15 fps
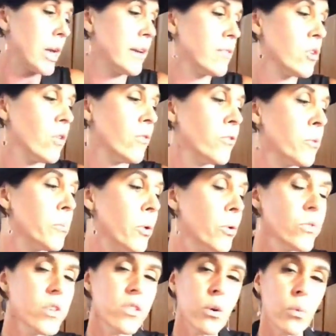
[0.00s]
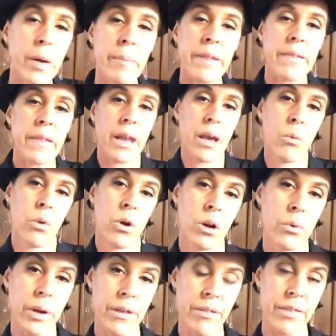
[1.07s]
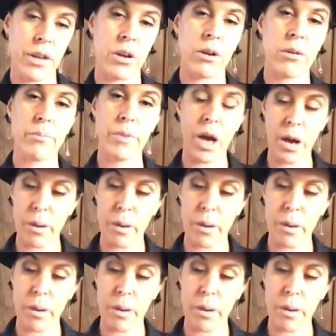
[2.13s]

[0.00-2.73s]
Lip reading: So for most of the women that I work with that are